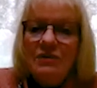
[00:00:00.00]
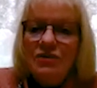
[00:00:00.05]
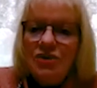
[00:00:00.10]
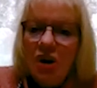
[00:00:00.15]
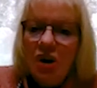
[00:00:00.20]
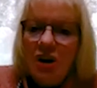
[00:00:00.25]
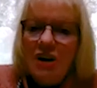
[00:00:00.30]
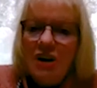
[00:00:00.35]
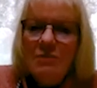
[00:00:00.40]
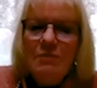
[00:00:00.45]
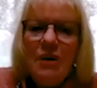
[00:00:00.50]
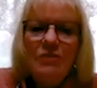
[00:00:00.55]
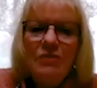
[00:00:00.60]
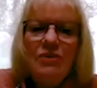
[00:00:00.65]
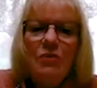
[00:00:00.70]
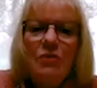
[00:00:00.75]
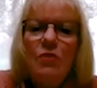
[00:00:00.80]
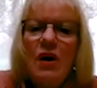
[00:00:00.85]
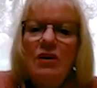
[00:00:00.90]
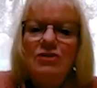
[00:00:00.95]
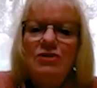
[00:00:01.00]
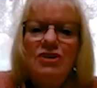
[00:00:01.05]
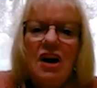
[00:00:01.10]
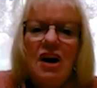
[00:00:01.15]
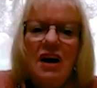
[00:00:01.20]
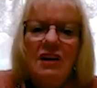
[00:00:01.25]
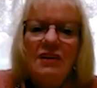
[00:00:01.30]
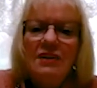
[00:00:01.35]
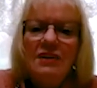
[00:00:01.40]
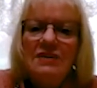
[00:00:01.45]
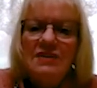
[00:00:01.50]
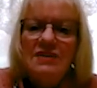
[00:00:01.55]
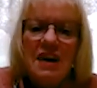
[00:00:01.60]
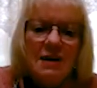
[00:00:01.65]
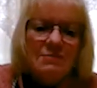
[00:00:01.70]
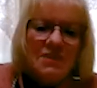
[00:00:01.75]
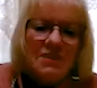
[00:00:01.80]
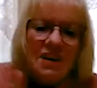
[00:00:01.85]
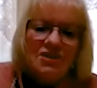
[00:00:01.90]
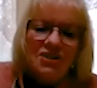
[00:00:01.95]
talking about the well child
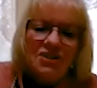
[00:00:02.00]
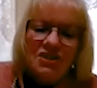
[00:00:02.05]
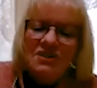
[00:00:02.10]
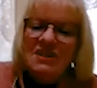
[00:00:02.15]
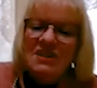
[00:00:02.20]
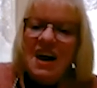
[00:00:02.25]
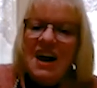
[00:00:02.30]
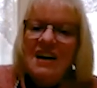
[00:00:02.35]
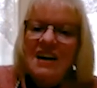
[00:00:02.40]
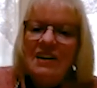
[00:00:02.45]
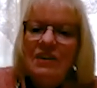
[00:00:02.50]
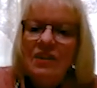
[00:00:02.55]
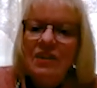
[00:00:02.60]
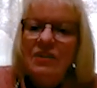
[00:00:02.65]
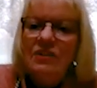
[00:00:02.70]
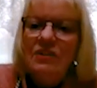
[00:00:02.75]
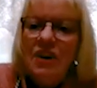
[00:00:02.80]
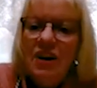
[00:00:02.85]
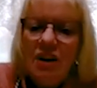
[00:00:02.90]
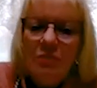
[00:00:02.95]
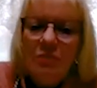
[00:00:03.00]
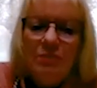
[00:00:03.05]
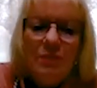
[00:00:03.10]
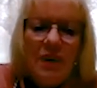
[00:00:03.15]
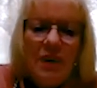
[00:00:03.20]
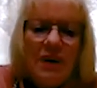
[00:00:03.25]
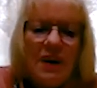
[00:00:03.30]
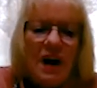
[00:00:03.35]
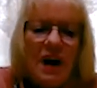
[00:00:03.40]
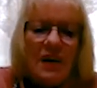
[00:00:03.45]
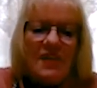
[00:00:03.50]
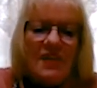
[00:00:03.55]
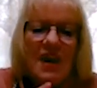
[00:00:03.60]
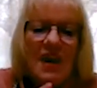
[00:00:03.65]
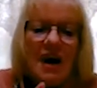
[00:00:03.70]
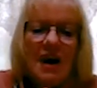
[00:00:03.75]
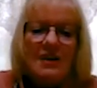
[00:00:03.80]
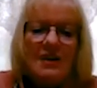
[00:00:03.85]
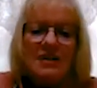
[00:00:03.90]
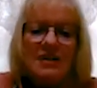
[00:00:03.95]
exams, I just added a little bit on
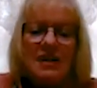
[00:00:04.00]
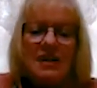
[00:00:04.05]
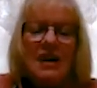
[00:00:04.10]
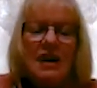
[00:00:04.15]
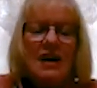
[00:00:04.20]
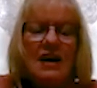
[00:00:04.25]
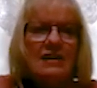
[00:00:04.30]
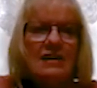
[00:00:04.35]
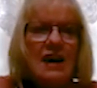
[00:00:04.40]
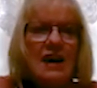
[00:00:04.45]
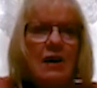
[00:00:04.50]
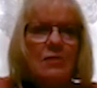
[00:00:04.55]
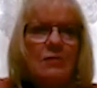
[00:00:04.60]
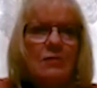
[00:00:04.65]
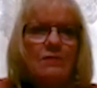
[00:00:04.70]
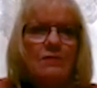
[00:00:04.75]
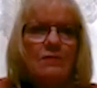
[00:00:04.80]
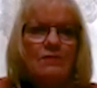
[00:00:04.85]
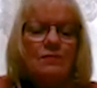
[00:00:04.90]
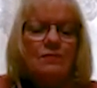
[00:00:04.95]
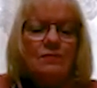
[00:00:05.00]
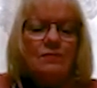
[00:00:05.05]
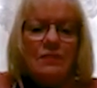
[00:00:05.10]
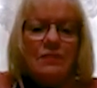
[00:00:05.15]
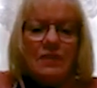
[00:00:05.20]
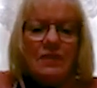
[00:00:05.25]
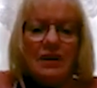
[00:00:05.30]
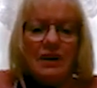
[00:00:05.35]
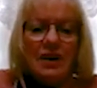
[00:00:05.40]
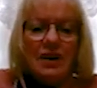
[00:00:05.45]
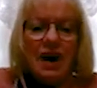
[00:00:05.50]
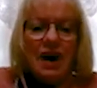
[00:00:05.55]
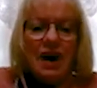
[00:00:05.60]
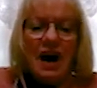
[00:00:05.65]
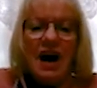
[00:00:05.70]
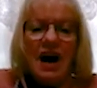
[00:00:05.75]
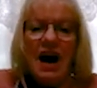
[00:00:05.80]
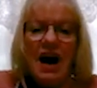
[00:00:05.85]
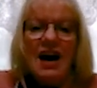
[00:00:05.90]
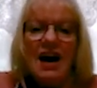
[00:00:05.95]
that. Now,
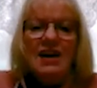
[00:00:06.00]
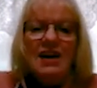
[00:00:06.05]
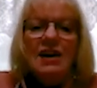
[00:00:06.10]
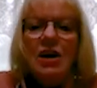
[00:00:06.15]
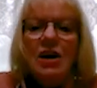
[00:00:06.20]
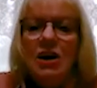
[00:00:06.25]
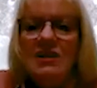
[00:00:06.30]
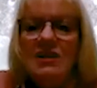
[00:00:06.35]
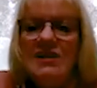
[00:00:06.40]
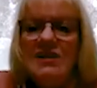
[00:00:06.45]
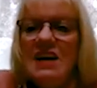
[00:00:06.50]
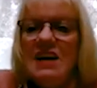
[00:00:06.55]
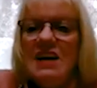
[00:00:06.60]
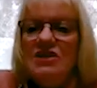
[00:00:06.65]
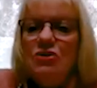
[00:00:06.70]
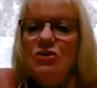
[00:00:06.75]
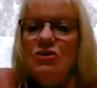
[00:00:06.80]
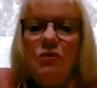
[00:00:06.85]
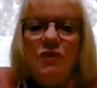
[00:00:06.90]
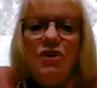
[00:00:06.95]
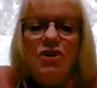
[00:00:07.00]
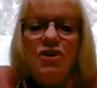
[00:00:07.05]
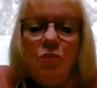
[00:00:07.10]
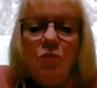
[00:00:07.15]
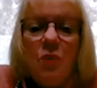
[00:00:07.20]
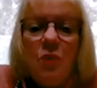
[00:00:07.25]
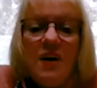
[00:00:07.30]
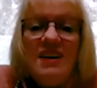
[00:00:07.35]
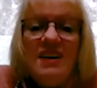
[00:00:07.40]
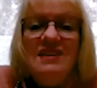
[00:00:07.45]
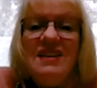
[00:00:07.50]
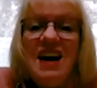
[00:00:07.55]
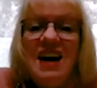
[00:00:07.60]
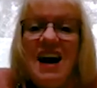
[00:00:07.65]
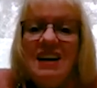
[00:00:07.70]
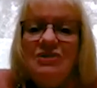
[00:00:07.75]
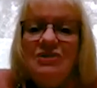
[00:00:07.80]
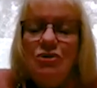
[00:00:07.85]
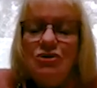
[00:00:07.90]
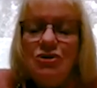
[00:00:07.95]
I contacted over 20
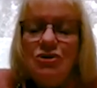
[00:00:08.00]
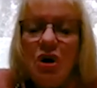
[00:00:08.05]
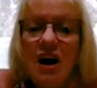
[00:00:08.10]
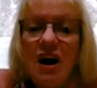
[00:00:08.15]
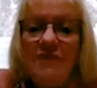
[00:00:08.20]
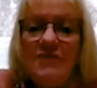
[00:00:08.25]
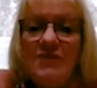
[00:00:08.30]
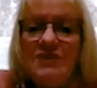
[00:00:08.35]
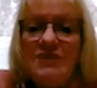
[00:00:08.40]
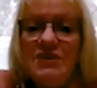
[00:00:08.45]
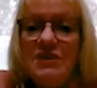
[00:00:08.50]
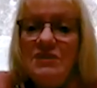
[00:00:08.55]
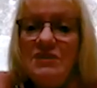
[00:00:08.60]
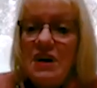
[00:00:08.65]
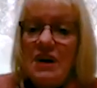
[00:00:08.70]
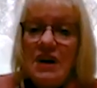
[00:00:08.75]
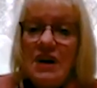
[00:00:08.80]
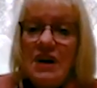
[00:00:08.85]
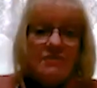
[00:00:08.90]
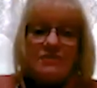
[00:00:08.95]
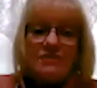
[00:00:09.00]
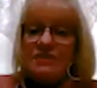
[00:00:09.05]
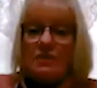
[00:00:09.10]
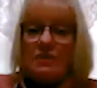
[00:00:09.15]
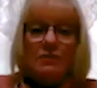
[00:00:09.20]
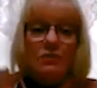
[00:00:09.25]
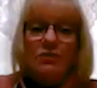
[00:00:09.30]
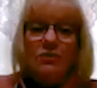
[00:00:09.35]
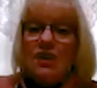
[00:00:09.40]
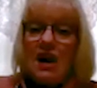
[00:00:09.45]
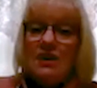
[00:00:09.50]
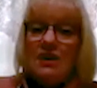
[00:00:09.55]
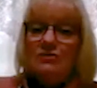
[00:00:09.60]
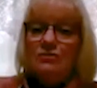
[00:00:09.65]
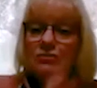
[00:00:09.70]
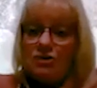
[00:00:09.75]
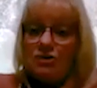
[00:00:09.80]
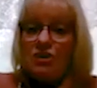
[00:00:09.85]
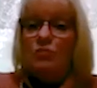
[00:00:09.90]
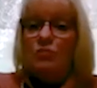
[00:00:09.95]
doctors' offices that have several
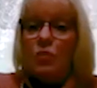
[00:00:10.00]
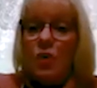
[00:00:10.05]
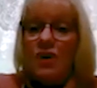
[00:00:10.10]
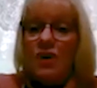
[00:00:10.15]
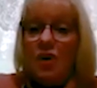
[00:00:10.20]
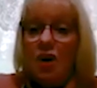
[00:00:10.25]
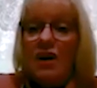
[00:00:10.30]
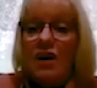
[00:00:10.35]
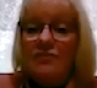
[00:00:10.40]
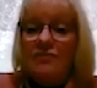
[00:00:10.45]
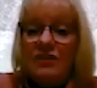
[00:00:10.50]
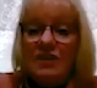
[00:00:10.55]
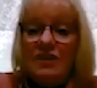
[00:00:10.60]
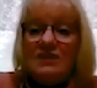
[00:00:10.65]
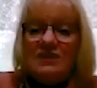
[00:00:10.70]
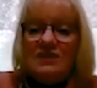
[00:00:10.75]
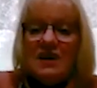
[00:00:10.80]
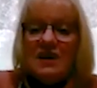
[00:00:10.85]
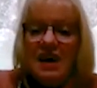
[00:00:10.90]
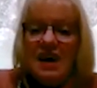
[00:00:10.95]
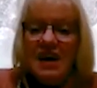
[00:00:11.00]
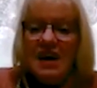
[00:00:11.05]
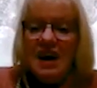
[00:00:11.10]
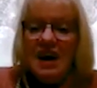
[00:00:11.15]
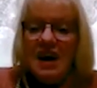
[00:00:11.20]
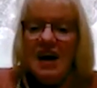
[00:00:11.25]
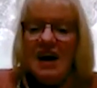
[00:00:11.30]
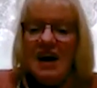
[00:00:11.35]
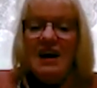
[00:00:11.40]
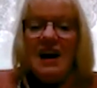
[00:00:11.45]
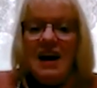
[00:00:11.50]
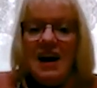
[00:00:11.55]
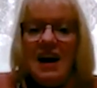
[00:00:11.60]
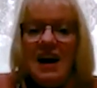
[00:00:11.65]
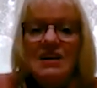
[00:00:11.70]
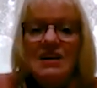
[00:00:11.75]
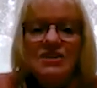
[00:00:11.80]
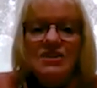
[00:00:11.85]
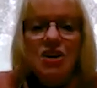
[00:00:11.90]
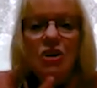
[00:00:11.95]
doctors in one office. And I
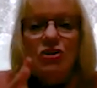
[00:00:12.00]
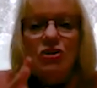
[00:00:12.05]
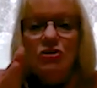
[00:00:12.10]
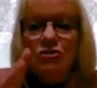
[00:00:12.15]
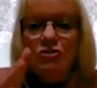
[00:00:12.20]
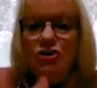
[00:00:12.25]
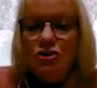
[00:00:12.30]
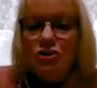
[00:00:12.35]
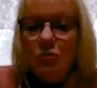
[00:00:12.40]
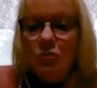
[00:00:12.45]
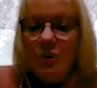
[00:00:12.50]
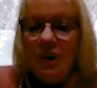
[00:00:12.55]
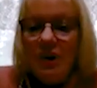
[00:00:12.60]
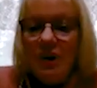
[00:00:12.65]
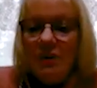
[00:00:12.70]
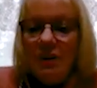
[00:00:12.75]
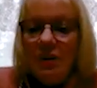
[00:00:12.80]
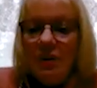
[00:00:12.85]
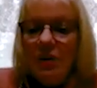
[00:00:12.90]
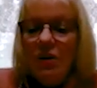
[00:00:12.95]
asked, are you doing